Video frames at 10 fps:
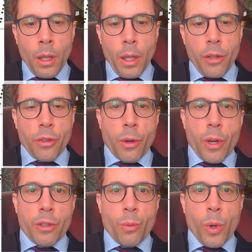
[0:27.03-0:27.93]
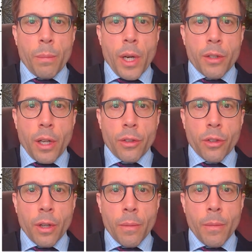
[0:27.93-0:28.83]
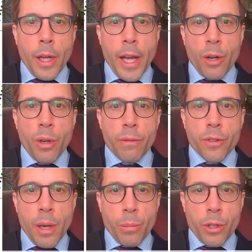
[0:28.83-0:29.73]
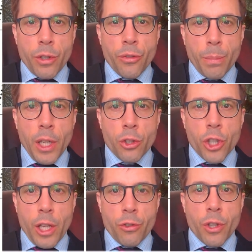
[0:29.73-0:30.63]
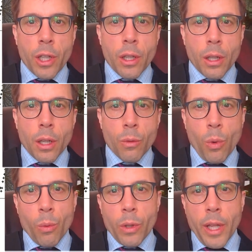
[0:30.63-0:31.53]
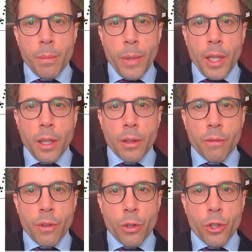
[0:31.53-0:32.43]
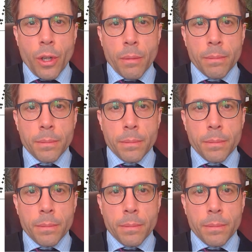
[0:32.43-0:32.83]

Here's a question we might ask. How have temperatures been changing, and what will they be in the future?